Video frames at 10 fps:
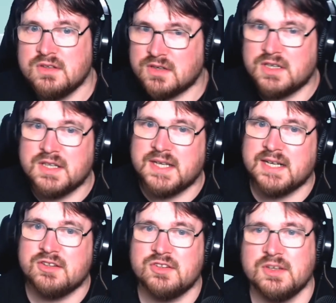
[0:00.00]
Okay,
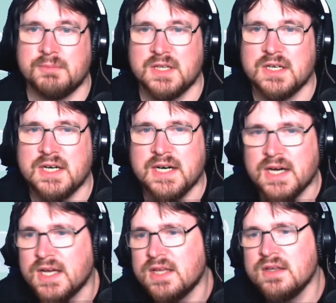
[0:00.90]
that's something that
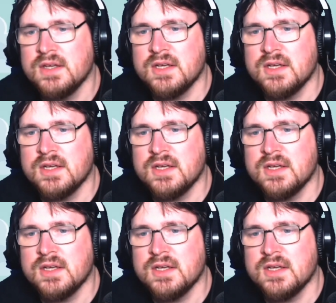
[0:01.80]
I